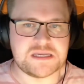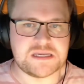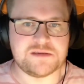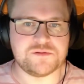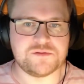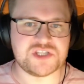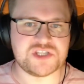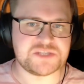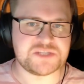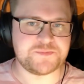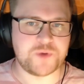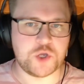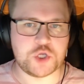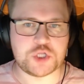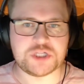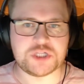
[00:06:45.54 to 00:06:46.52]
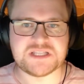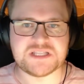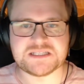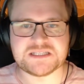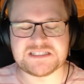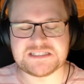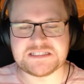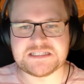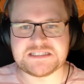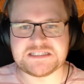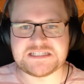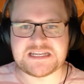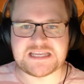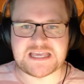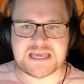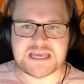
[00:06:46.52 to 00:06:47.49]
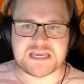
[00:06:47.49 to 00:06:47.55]
He was a spoiled, narcissistic
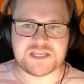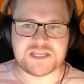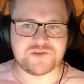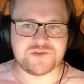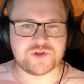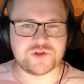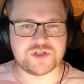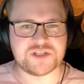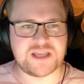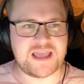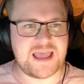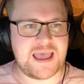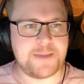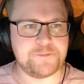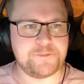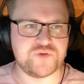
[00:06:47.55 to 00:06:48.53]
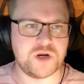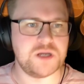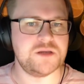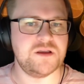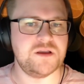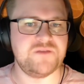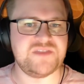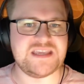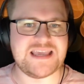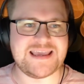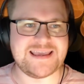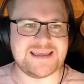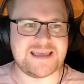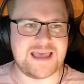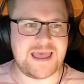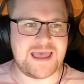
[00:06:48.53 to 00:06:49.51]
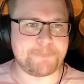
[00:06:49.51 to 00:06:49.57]
18-year-old emperor of the
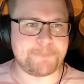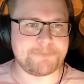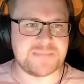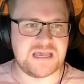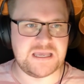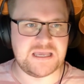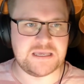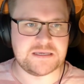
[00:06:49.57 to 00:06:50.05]
Inca Empire,